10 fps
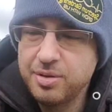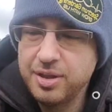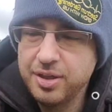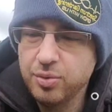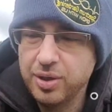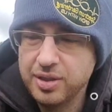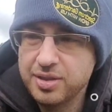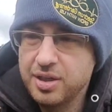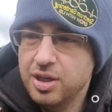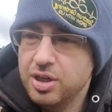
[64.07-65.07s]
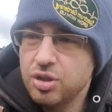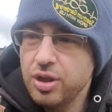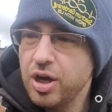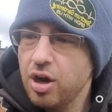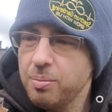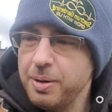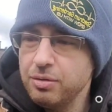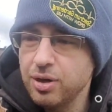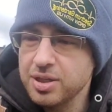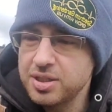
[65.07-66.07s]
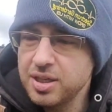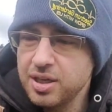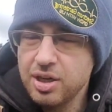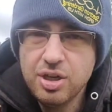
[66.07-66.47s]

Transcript: thicker ones. So they are a bit rusty.